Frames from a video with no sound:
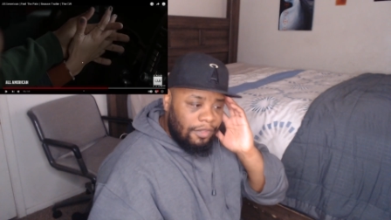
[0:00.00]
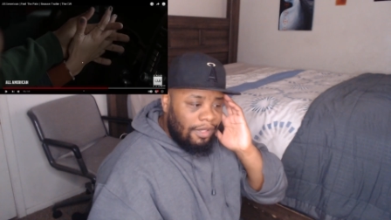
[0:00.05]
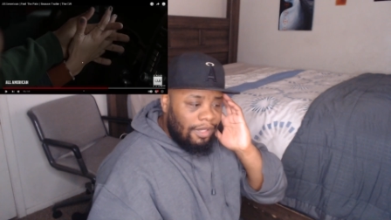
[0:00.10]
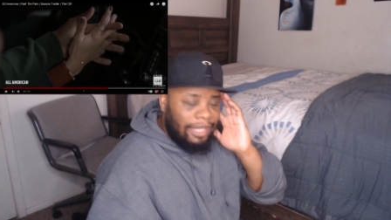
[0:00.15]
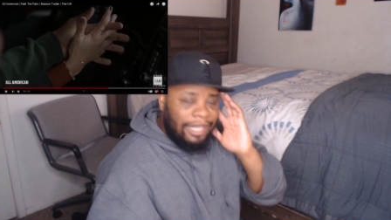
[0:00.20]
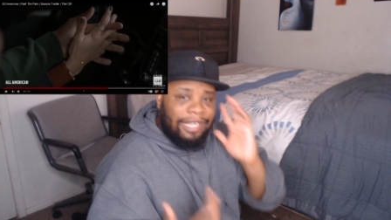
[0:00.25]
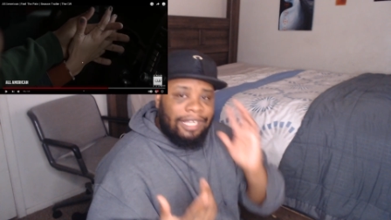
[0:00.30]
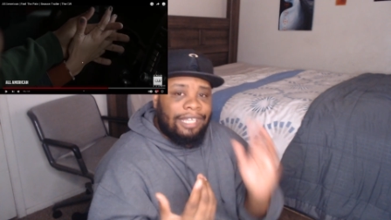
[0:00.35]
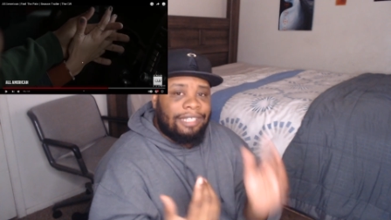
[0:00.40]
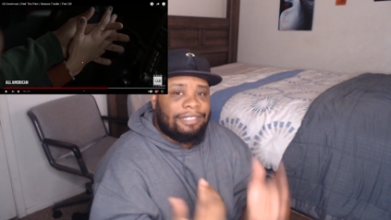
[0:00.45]

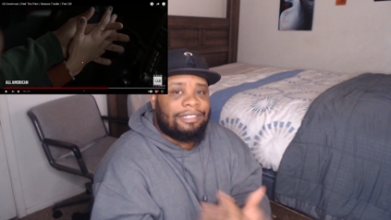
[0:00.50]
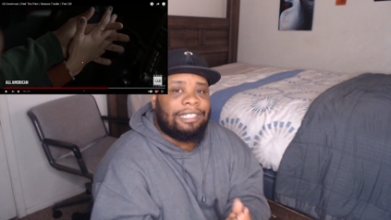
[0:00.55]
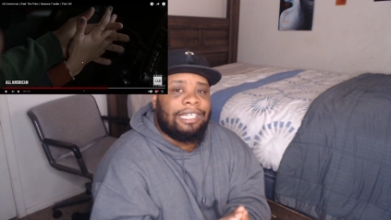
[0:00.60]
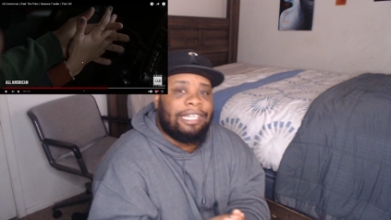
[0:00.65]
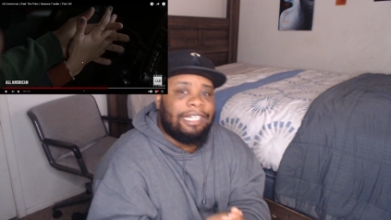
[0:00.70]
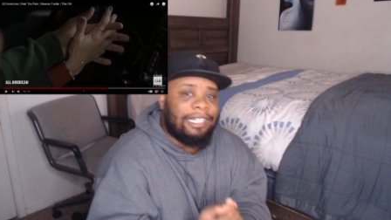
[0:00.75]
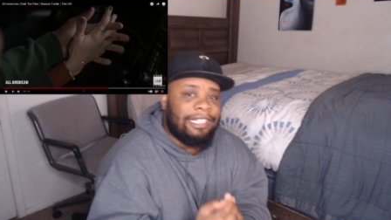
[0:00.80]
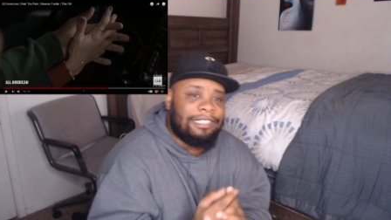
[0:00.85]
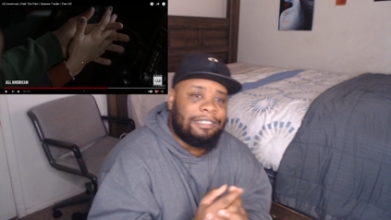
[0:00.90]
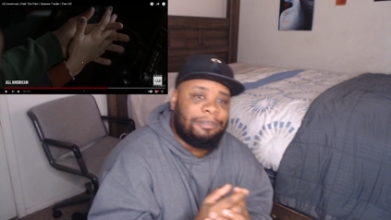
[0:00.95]
like I said,
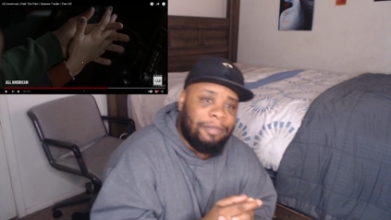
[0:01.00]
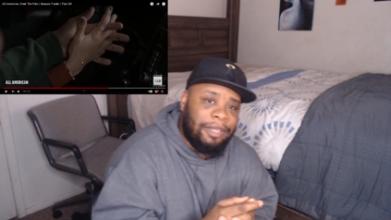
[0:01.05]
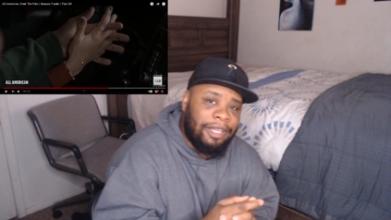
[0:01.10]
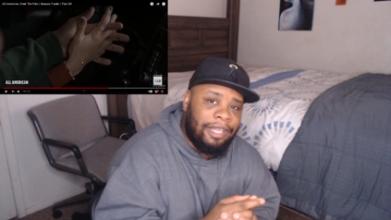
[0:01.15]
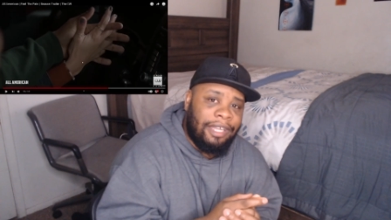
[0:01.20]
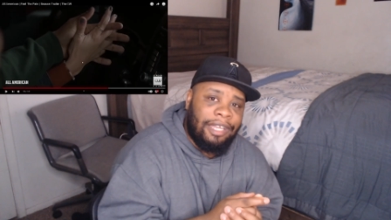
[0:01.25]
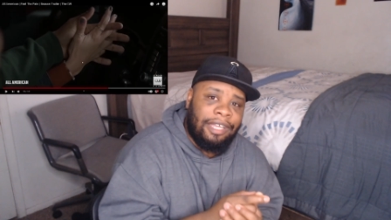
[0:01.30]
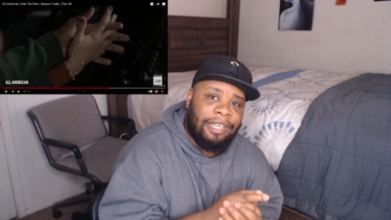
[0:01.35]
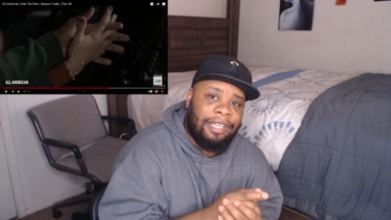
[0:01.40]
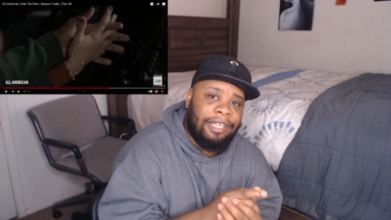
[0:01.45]
this
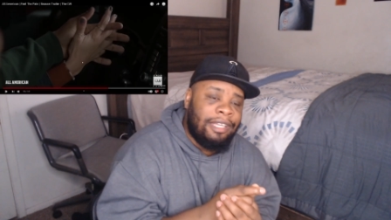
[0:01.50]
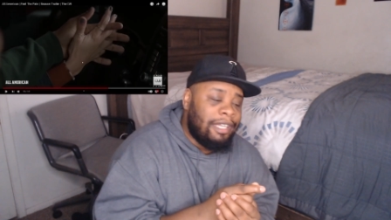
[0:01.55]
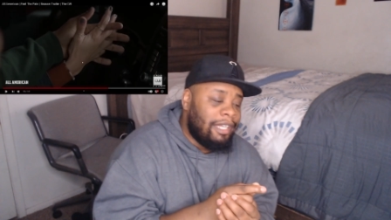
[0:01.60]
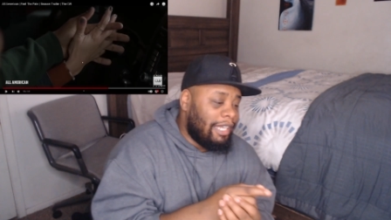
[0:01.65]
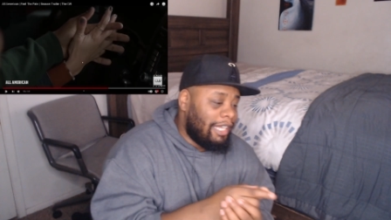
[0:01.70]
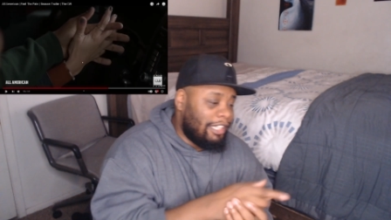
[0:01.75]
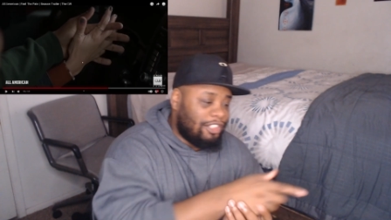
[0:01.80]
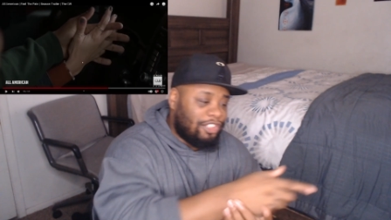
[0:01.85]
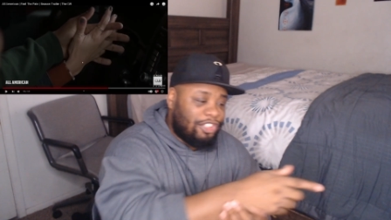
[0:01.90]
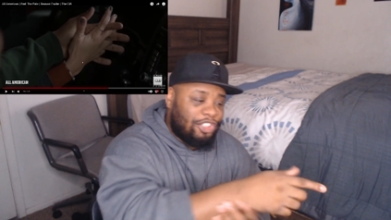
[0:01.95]
man
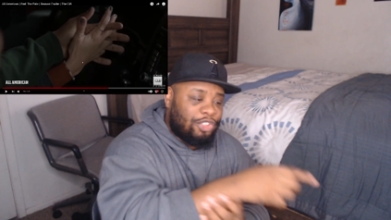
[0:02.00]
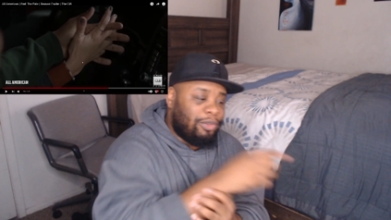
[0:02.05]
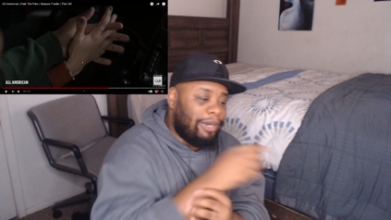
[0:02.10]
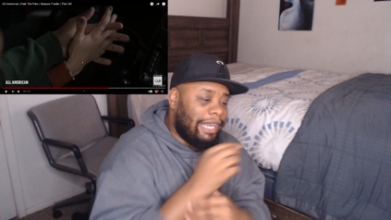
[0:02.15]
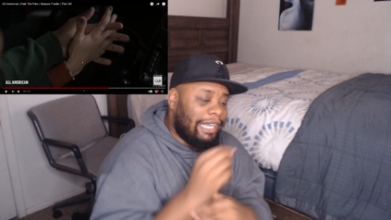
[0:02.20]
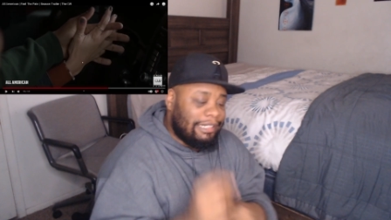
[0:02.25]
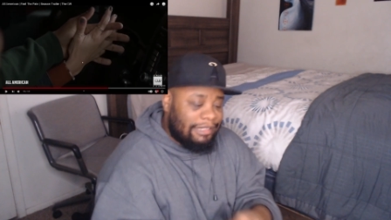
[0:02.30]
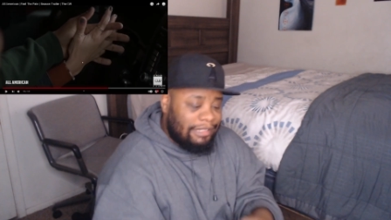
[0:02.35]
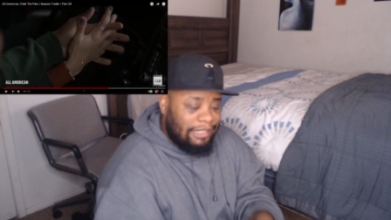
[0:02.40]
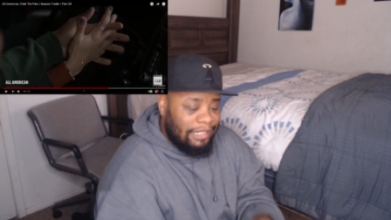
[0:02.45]
is
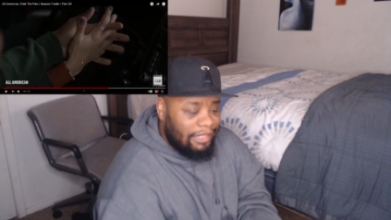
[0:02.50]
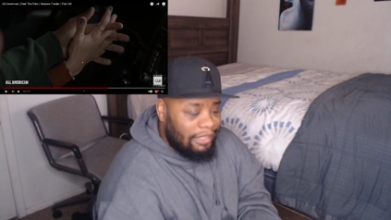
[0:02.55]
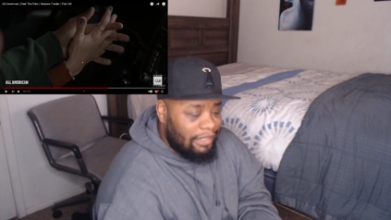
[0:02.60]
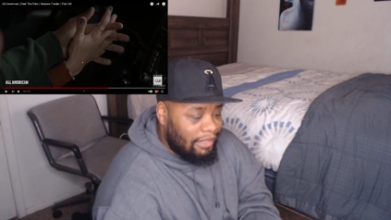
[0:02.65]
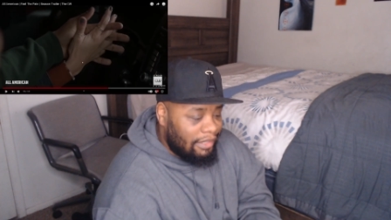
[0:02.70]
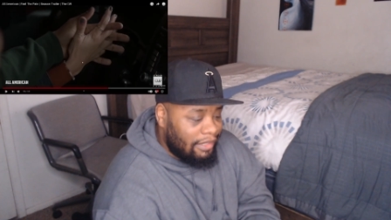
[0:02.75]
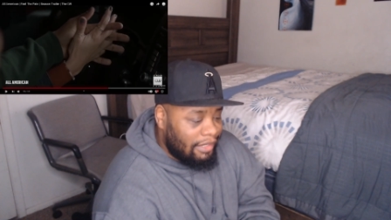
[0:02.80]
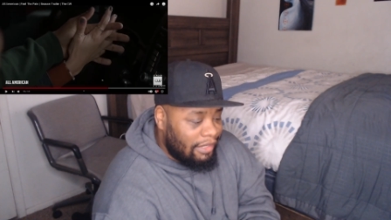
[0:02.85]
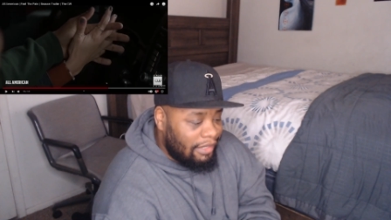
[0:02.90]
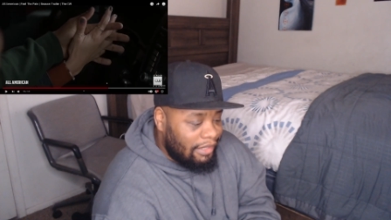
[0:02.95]
stressing.
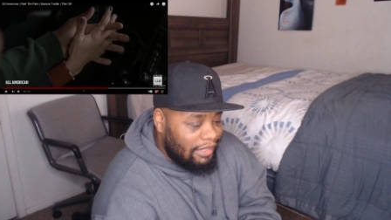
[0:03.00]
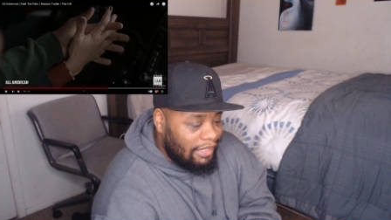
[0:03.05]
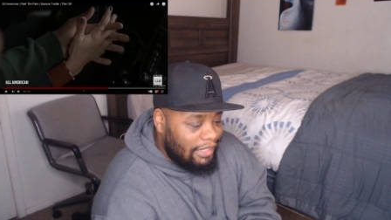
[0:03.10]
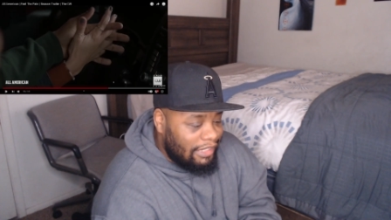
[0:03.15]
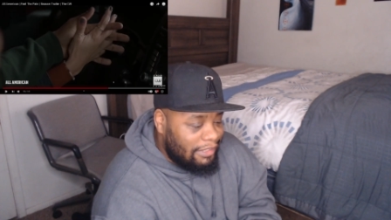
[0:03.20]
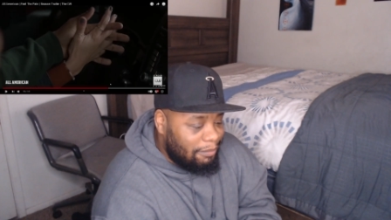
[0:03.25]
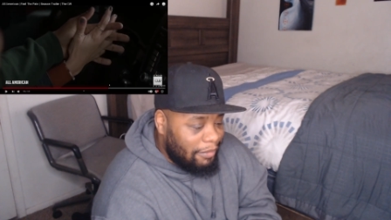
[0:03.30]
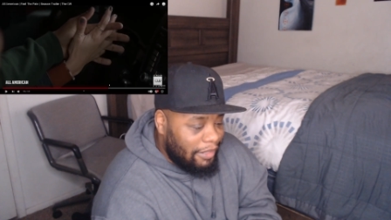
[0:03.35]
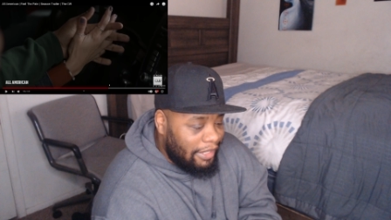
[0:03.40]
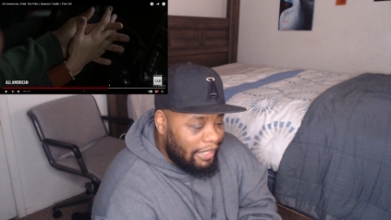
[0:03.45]
This
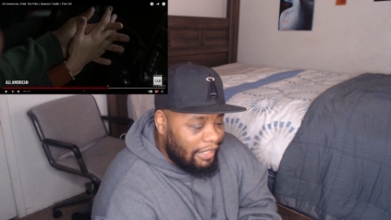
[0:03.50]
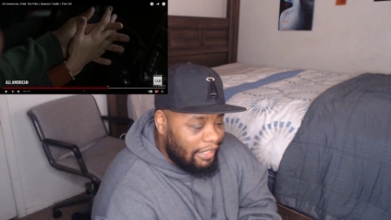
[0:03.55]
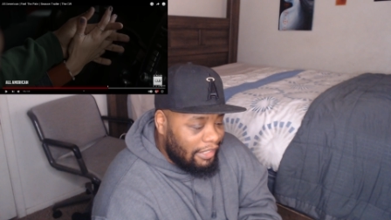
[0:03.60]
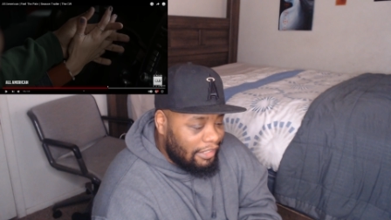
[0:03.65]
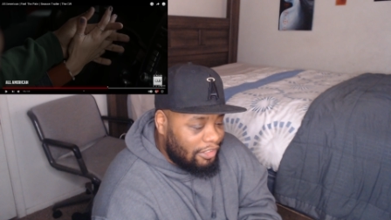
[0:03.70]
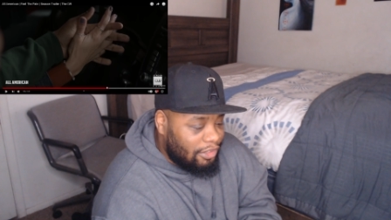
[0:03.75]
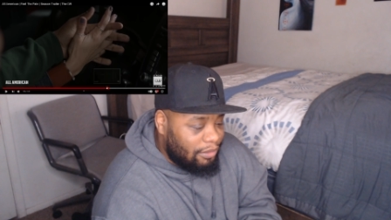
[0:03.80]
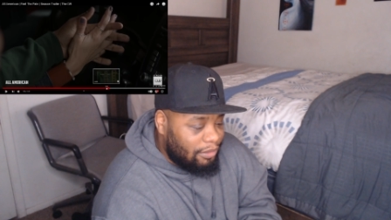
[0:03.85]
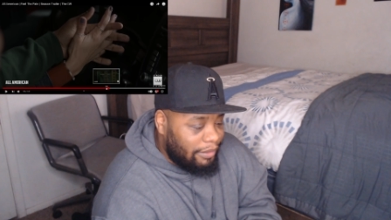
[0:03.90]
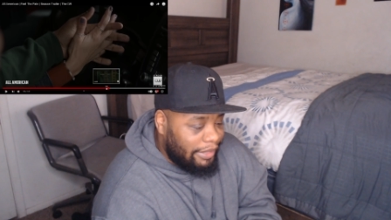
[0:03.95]
man is
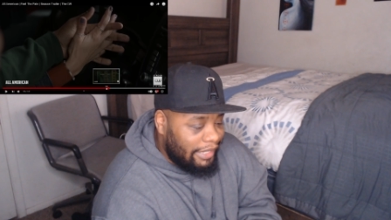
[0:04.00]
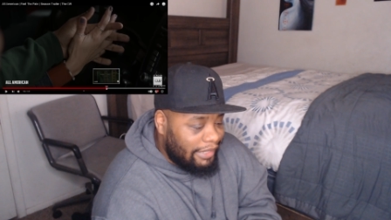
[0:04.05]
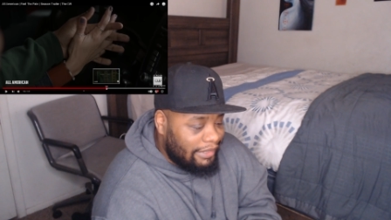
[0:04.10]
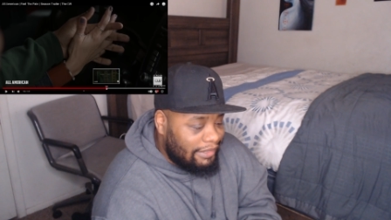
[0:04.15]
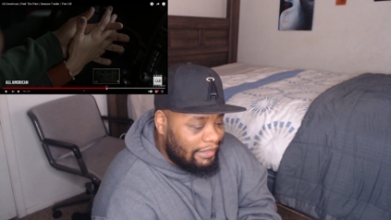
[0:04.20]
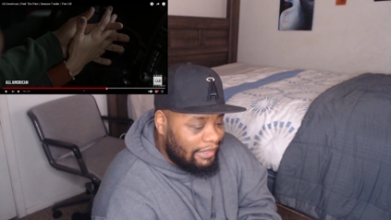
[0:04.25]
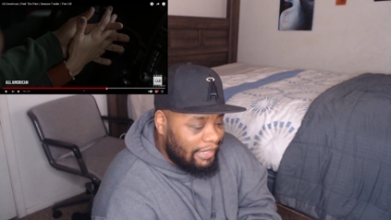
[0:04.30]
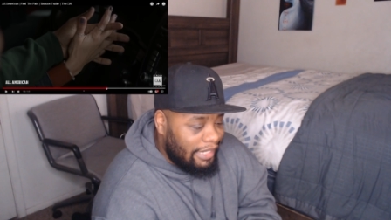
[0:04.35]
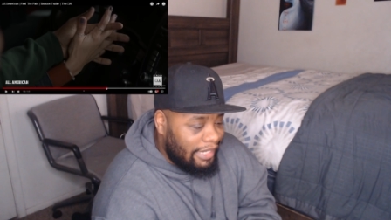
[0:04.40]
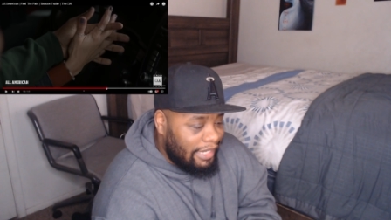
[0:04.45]

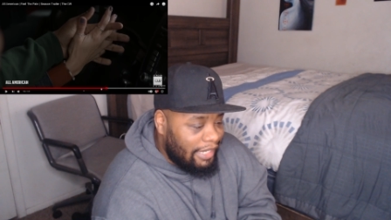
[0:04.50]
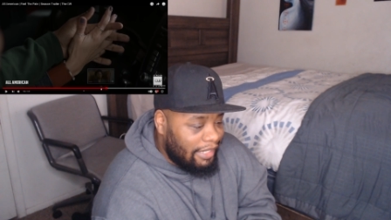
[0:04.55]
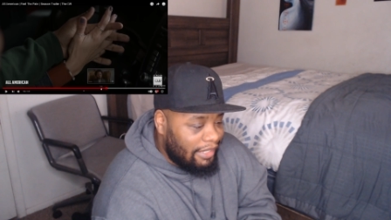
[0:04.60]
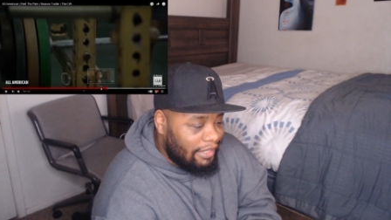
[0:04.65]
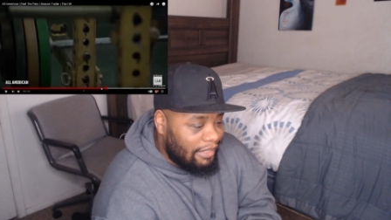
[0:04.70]
stressing.